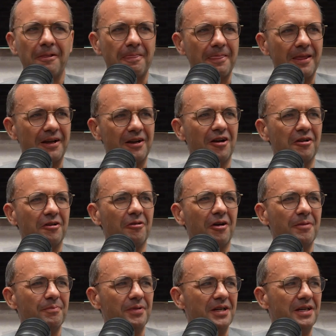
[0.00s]
They can't
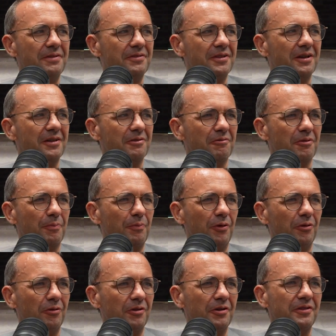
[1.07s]
quite believe the
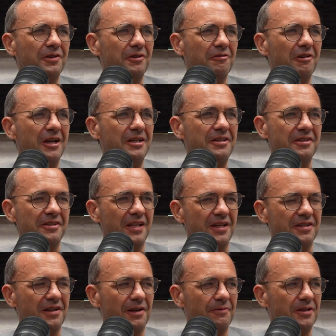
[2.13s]
report and the grades, and
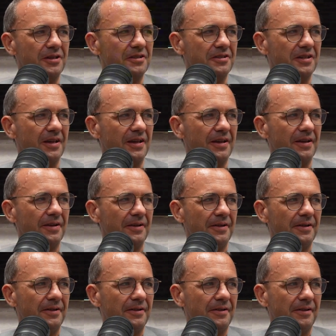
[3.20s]
that's lovely to see.
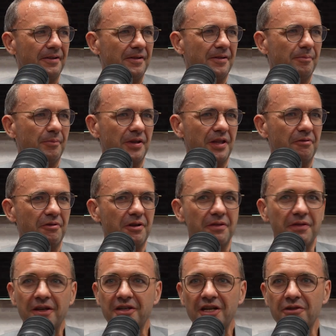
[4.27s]
But
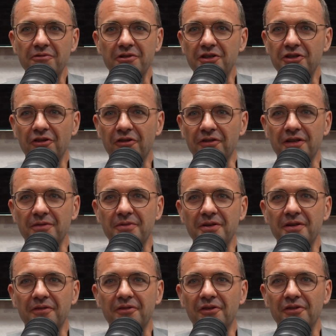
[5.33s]
they're genuinely shocked. I mean,
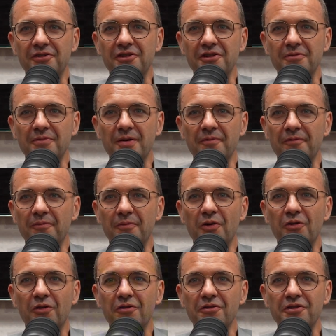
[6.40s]
I've got a student moment from
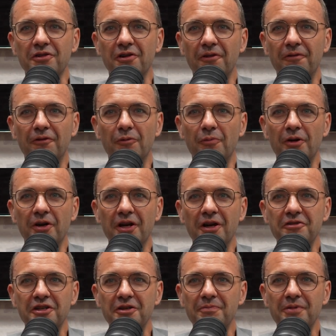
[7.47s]
Hong Kong who's got a 4.0
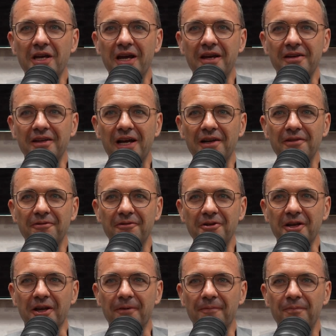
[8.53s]
GPA in California.